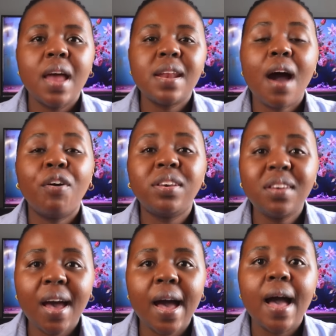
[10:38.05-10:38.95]
Now,
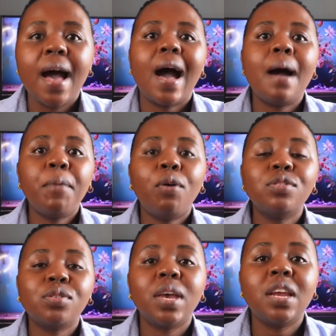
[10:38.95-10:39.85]
here I'm also